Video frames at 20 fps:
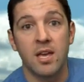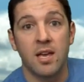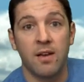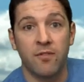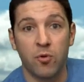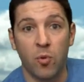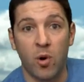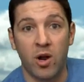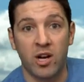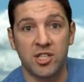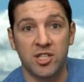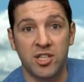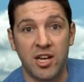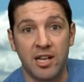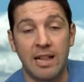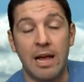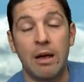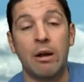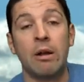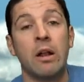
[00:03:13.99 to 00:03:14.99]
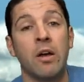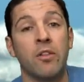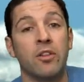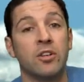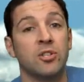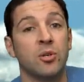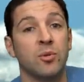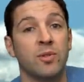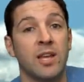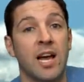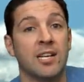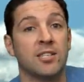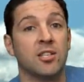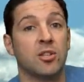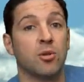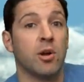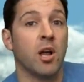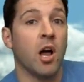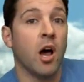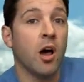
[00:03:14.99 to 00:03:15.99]
If you want to shell out another
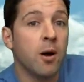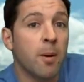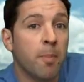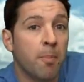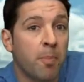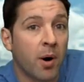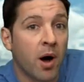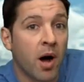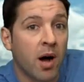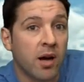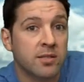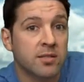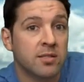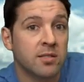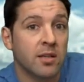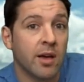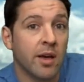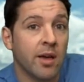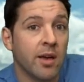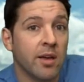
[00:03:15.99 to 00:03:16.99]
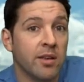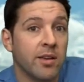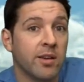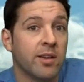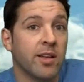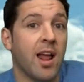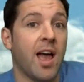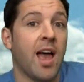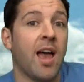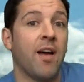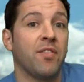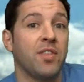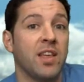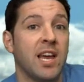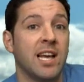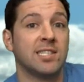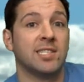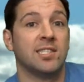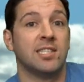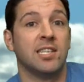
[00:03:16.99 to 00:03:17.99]
$2,300, you could have the
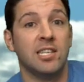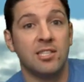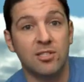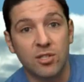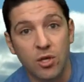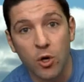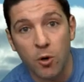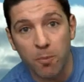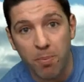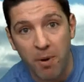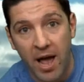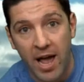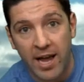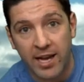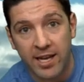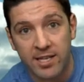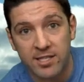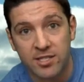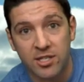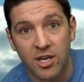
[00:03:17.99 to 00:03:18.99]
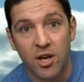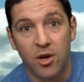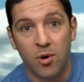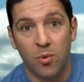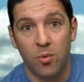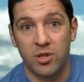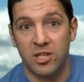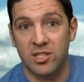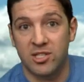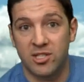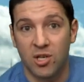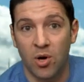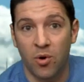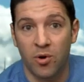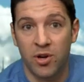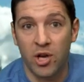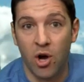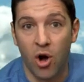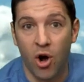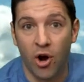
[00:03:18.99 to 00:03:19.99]
ST2 package with a
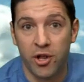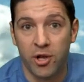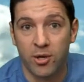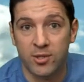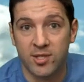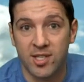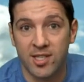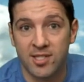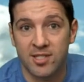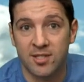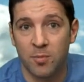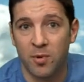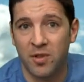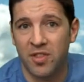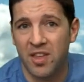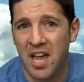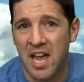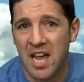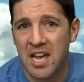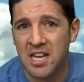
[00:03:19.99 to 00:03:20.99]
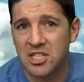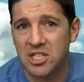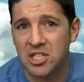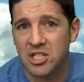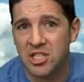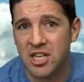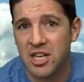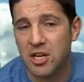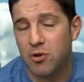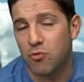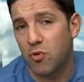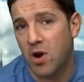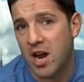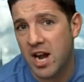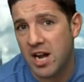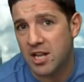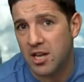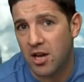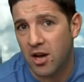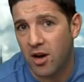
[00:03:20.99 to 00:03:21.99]
Sony audio system with HD
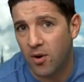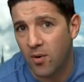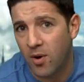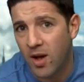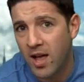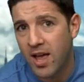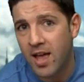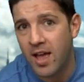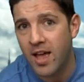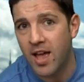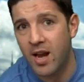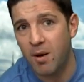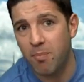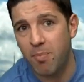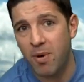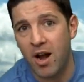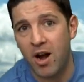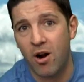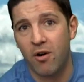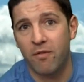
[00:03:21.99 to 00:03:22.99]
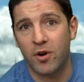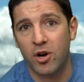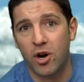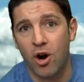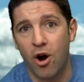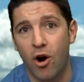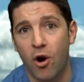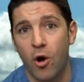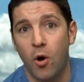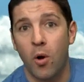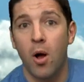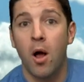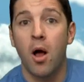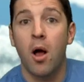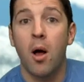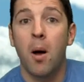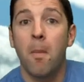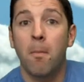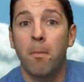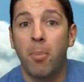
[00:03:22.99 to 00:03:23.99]
radio and a pair of Recaro
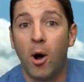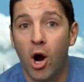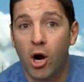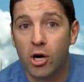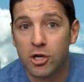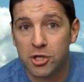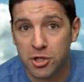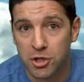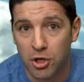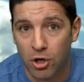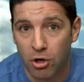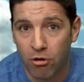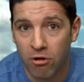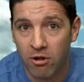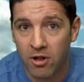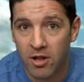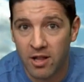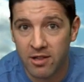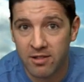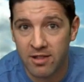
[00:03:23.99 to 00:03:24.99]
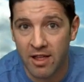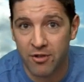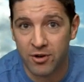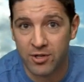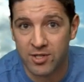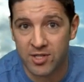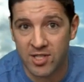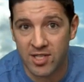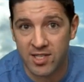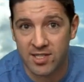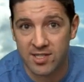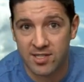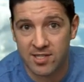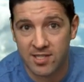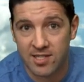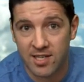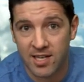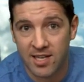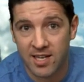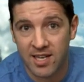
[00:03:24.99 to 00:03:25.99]
partial leather seats.